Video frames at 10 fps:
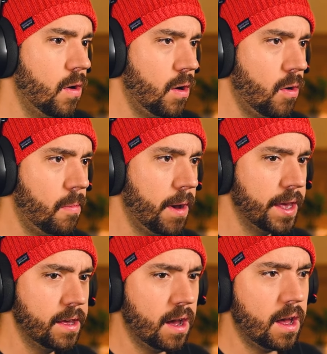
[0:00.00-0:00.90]
Oh my
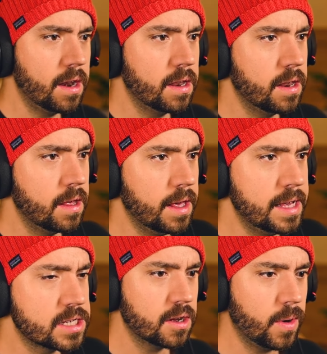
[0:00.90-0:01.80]
god,
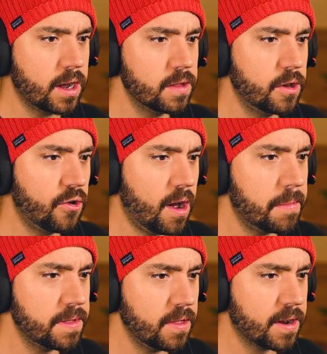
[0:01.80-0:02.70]
he's quick on the draw,
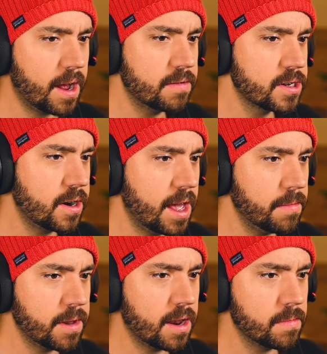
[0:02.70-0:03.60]
but the other guy was already
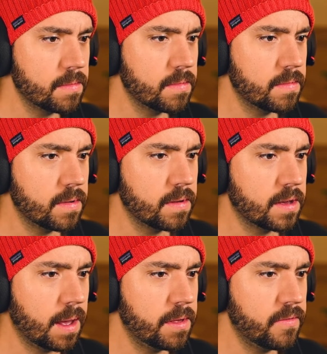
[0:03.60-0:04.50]
aimed at him.
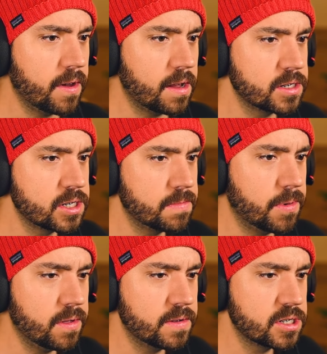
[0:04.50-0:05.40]
Can't believe he got
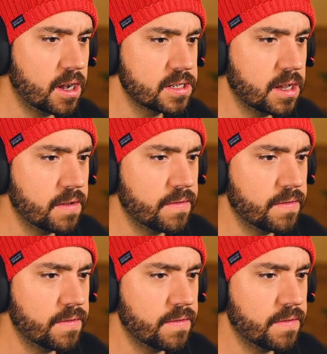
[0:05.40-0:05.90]
both his shots off.